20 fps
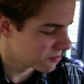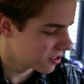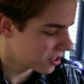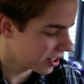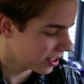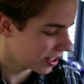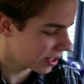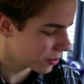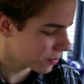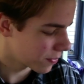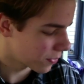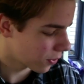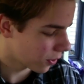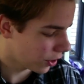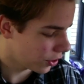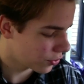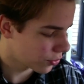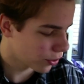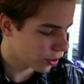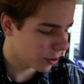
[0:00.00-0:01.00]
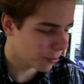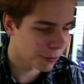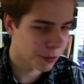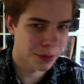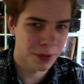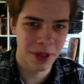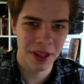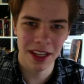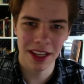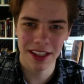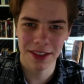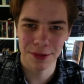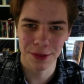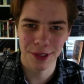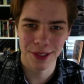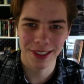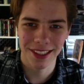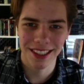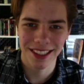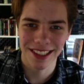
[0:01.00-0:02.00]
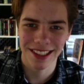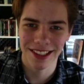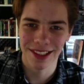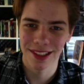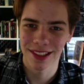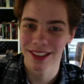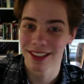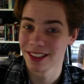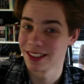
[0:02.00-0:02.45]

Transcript: a little more enjoyable, but this one is